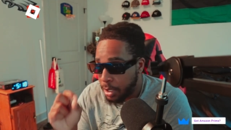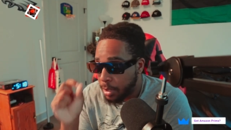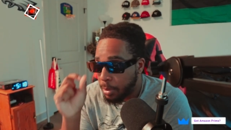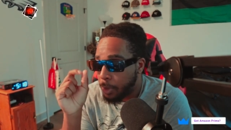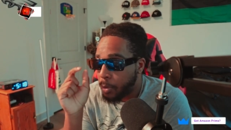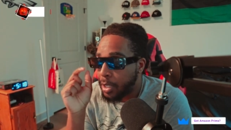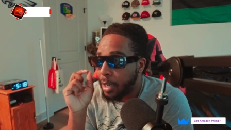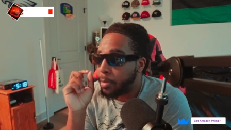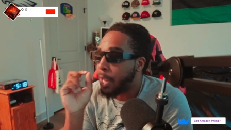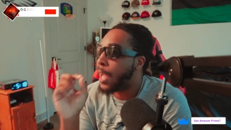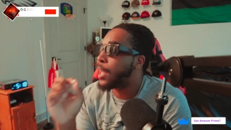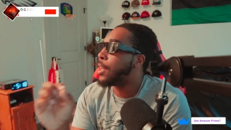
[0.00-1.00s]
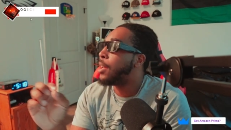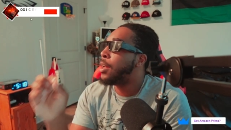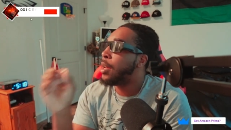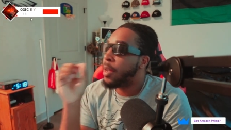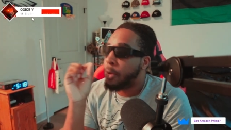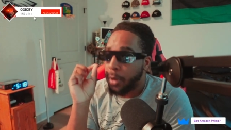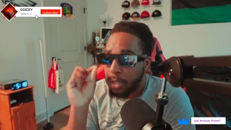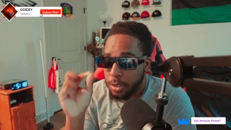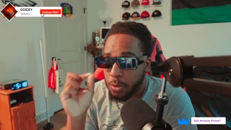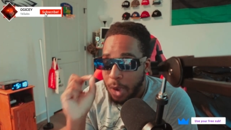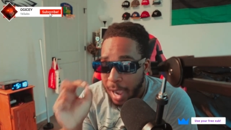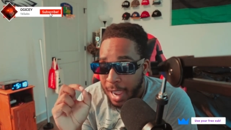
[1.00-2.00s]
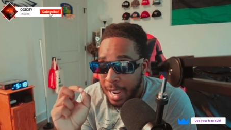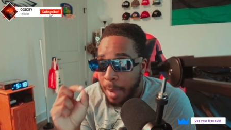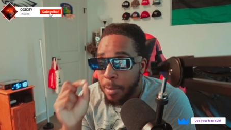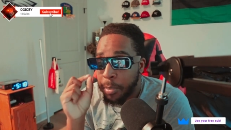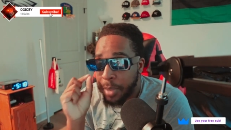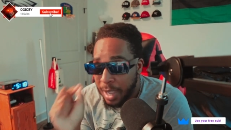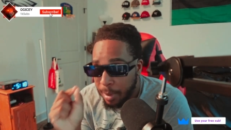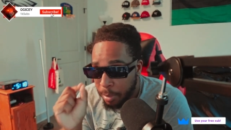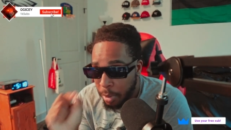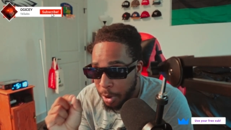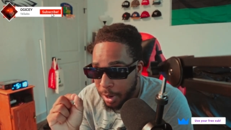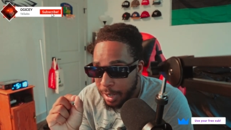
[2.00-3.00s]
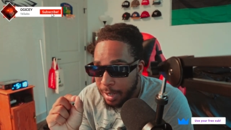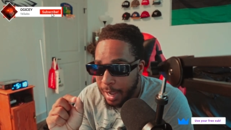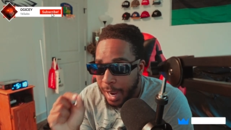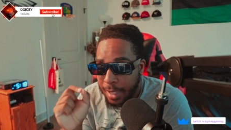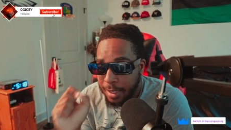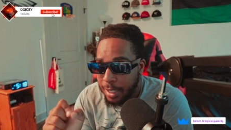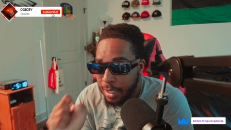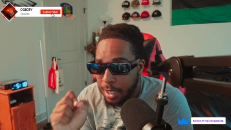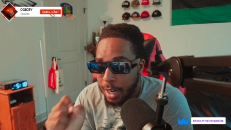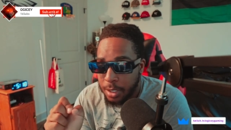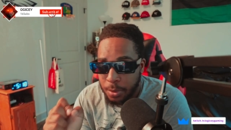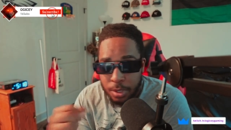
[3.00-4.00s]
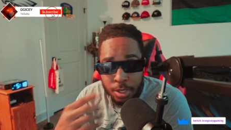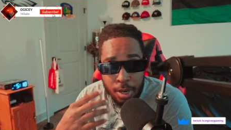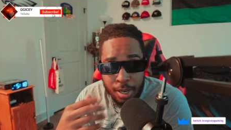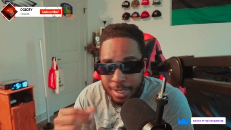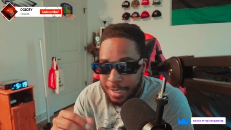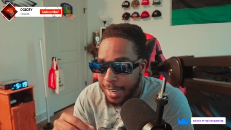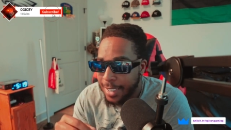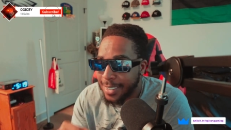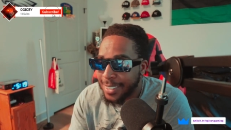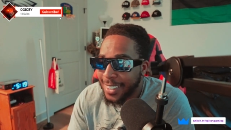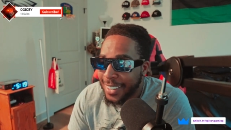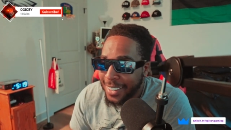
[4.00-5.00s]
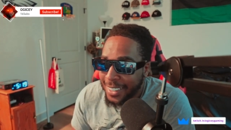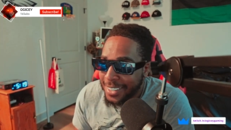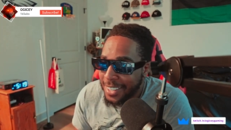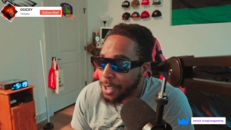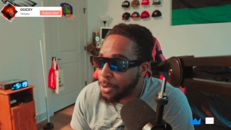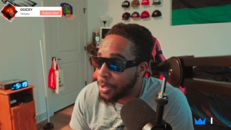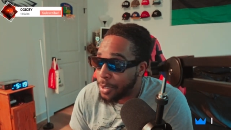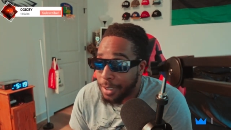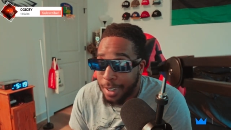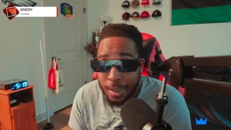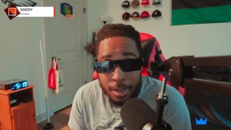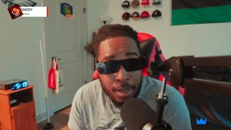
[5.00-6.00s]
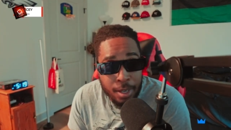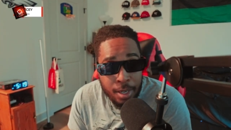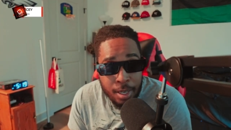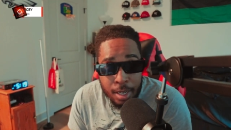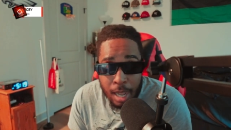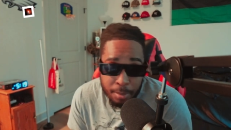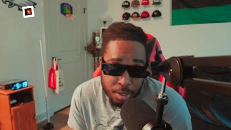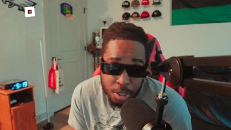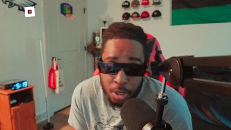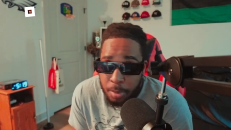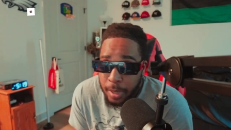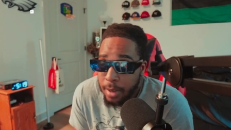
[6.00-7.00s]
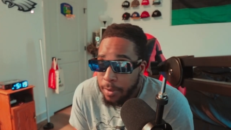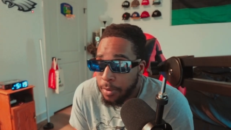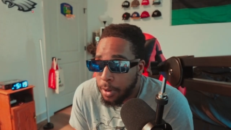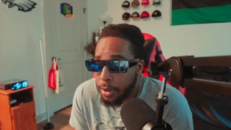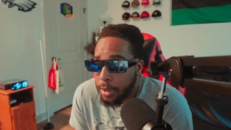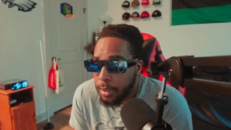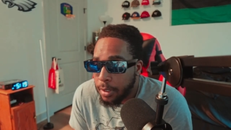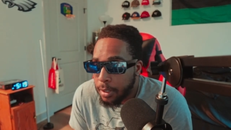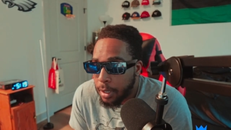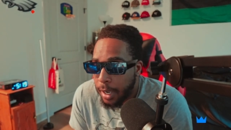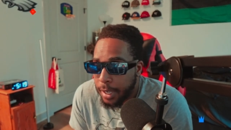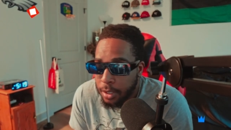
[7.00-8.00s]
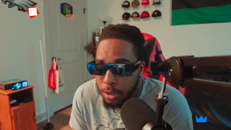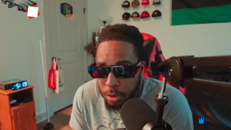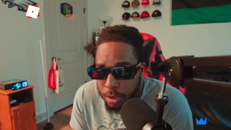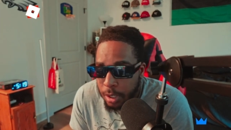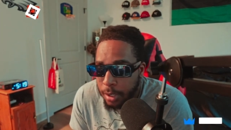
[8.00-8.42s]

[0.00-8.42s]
which I'm like, which is why I'm pinpointing Anthony Joshua. Sorry, I just had a tongue twister there. I'm still picking Fury against Usyk